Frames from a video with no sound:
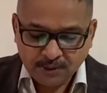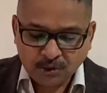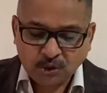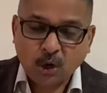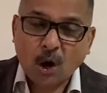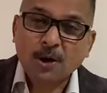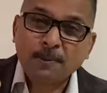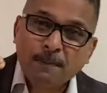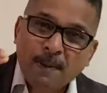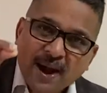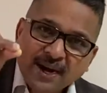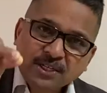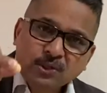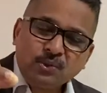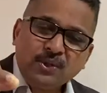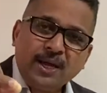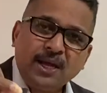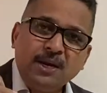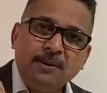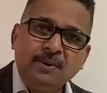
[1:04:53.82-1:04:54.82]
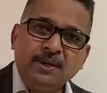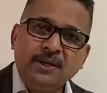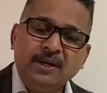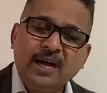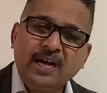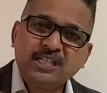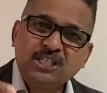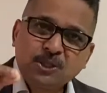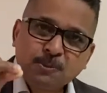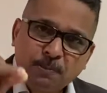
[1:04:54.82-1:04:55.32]
Talk back to the enemy
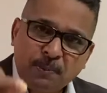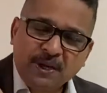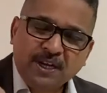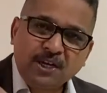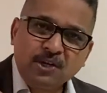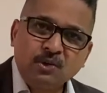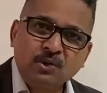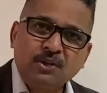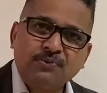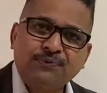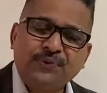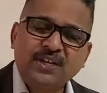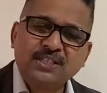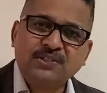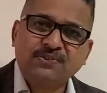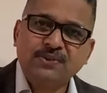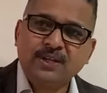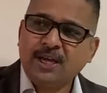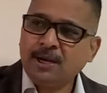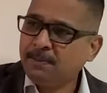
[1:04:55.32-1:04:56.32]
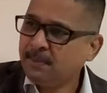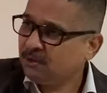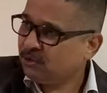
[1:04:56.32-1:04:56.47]
and speak into the face of the enemy.